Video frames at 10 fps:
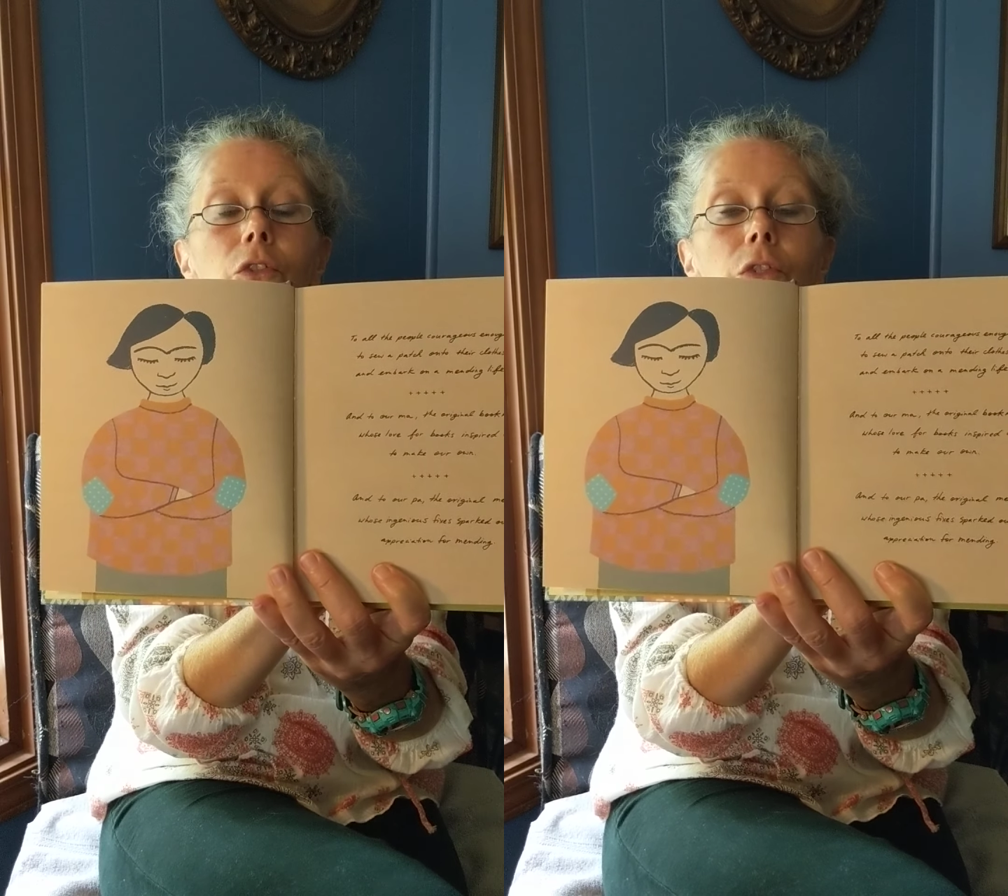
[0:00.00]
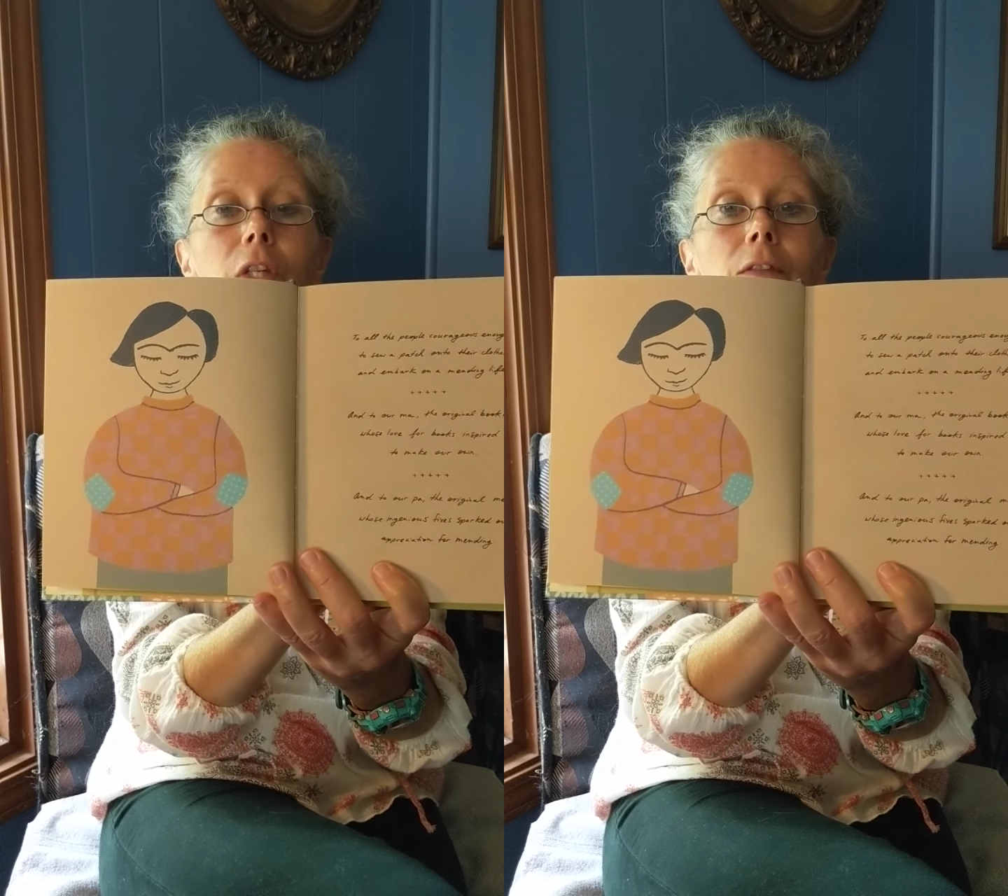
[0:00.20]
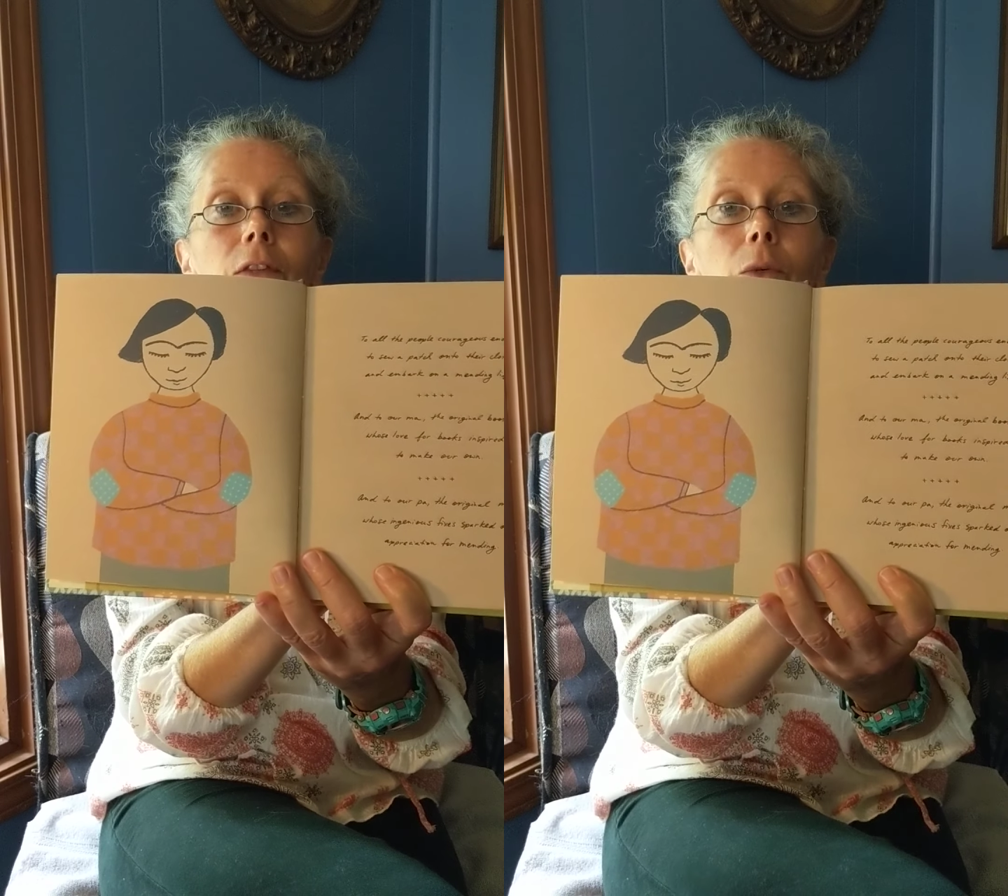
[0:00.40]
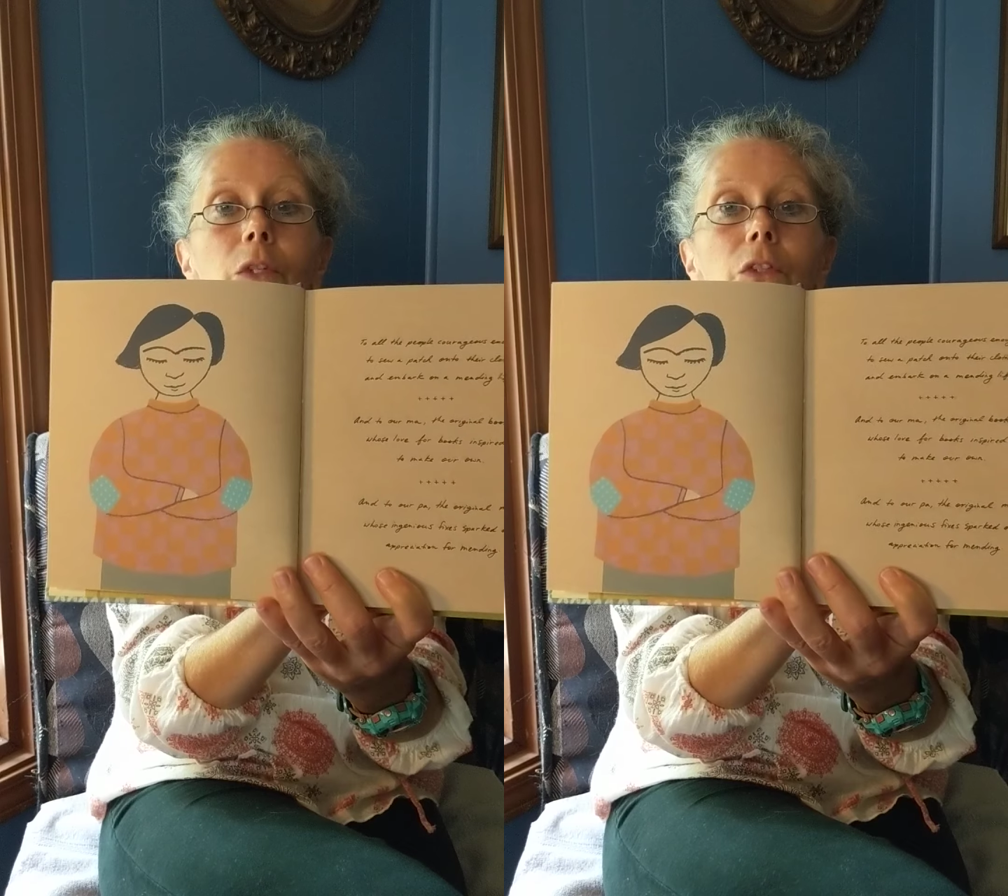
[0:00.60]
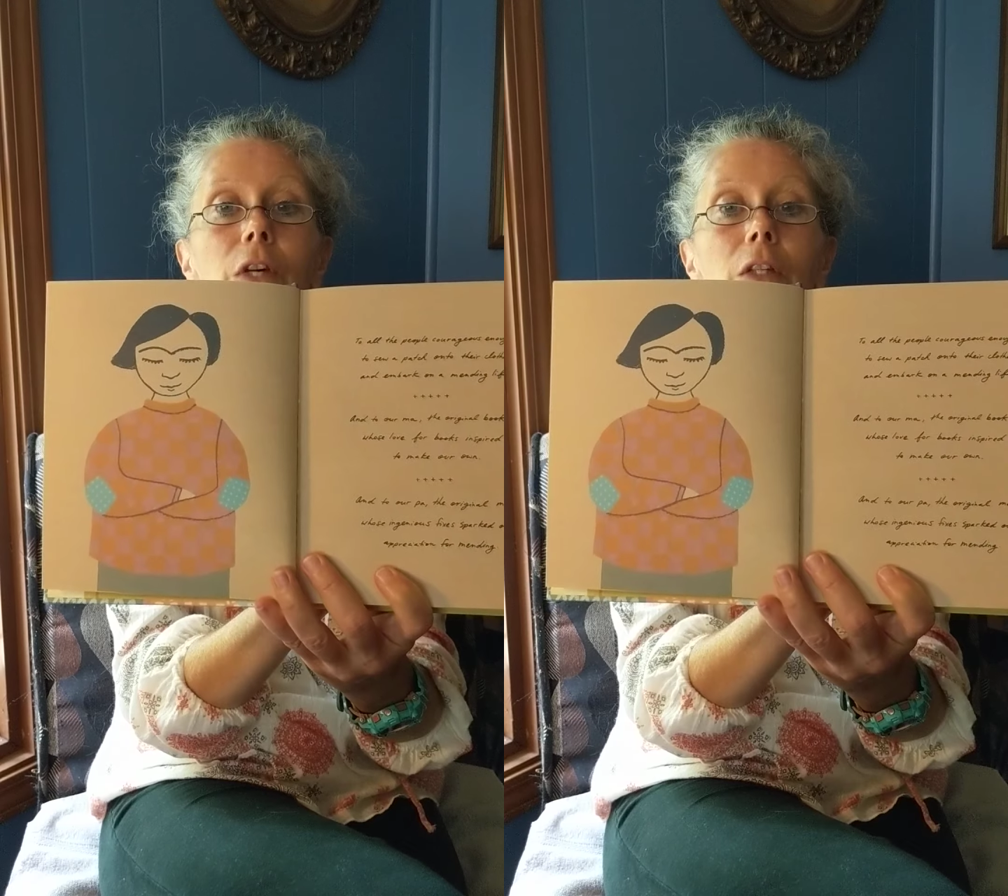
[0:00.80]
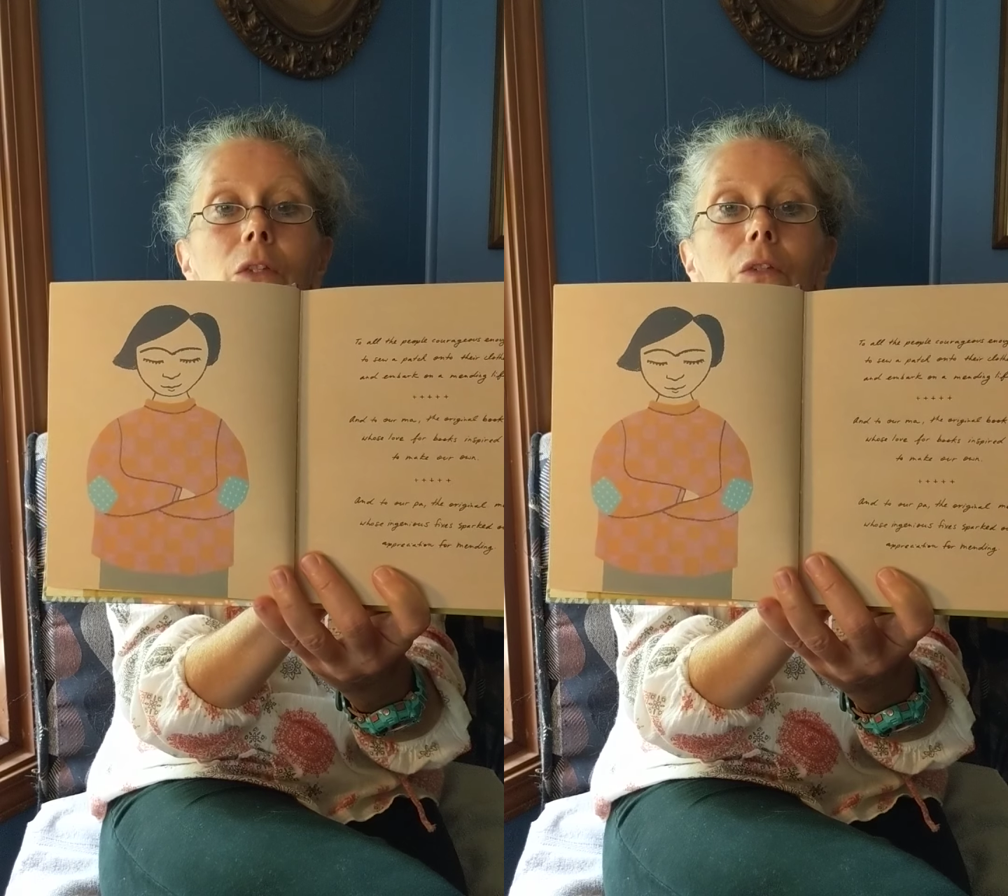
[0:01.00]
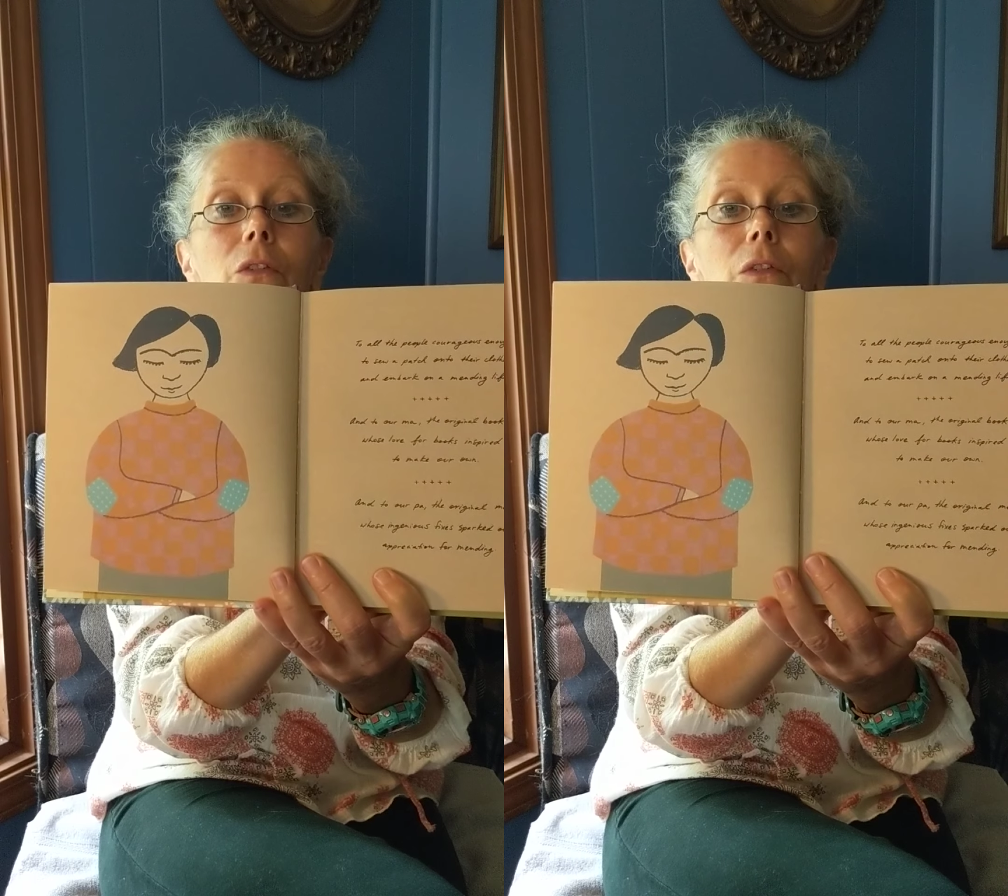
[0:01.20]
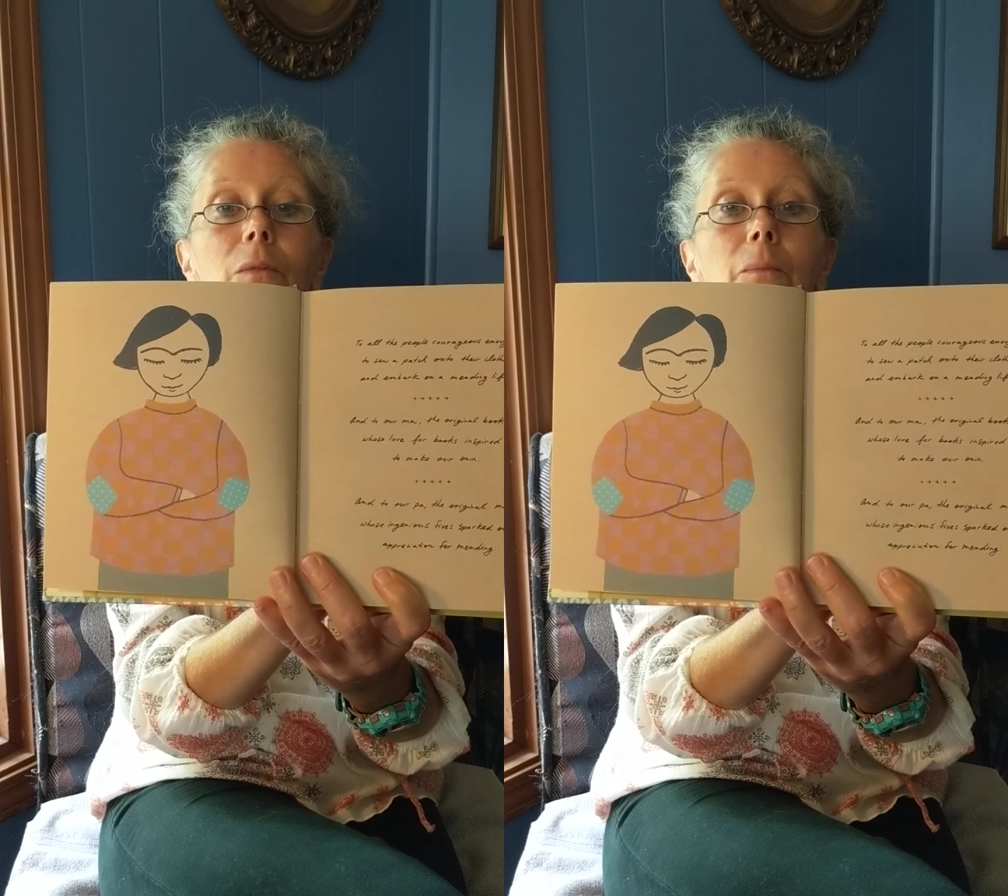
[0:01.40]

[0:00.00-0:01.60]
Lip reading: just to give you a sense.